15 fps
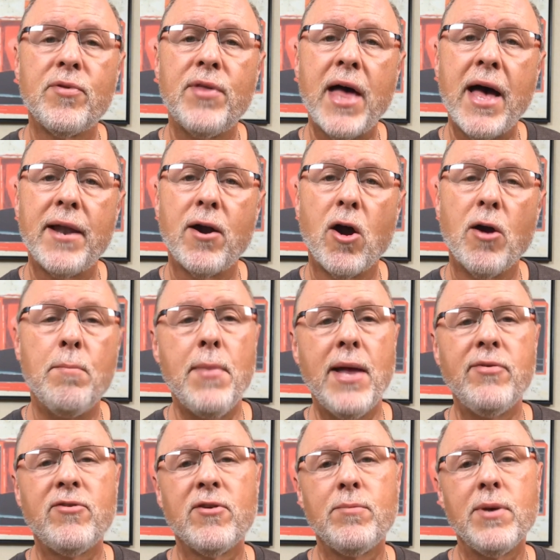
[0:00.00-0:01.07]
that are
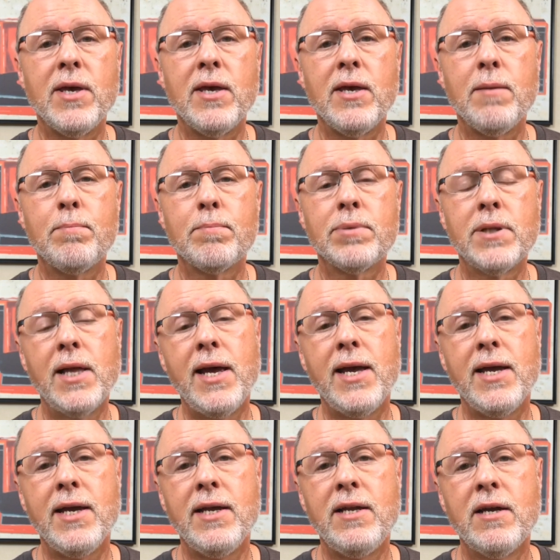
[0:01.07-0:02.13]
meant to be
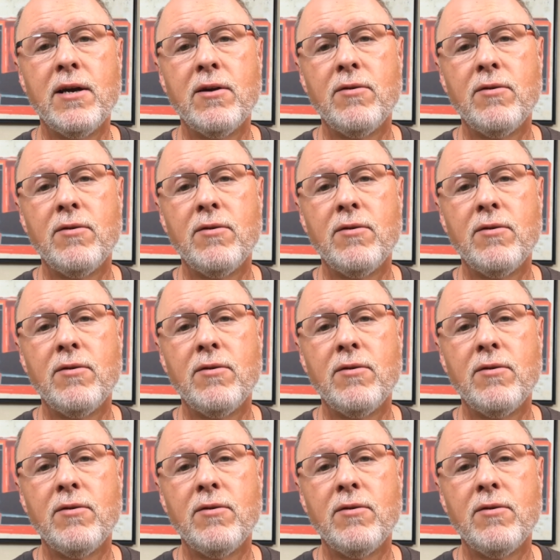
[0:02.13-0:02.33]
played